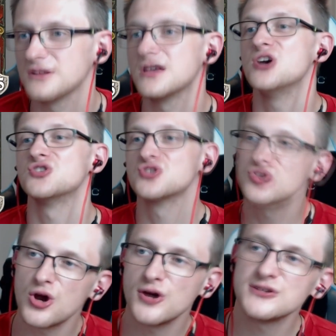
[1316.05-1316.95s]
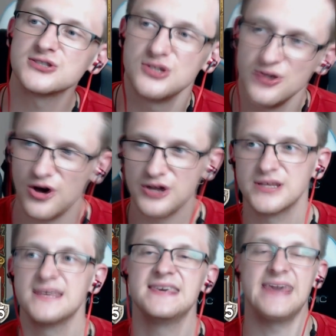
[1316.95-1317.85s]
Scourgelord
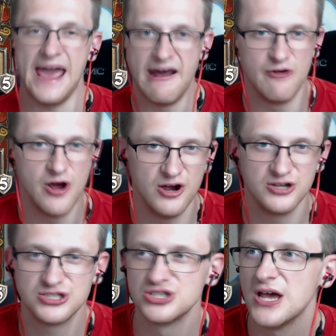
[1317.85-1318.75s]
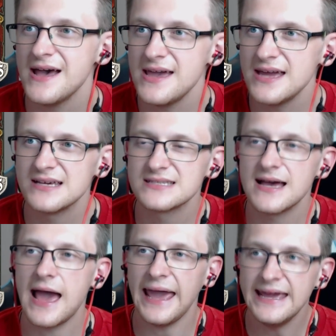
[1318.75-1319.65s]
Garrosh. It is
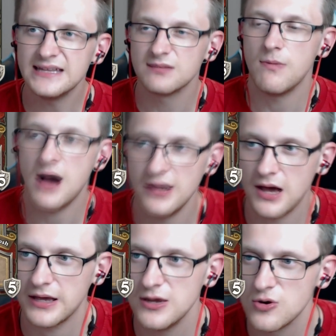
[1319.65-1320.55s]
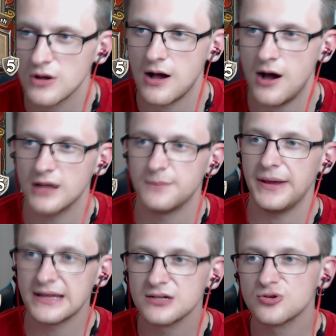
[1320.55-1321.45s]
a 8 mana hero card,
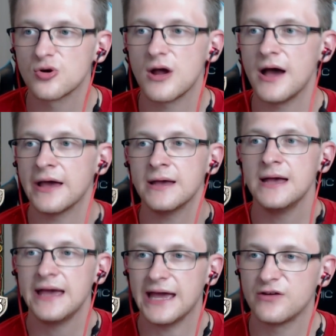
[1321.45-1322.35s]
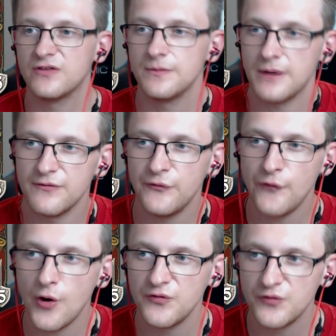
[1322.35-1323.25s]
Battle Cry, equip a
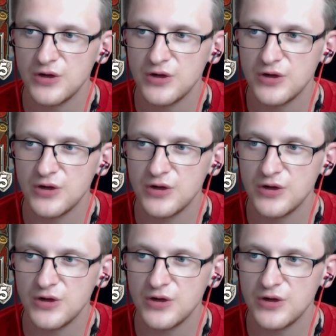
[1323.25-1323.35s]
4/3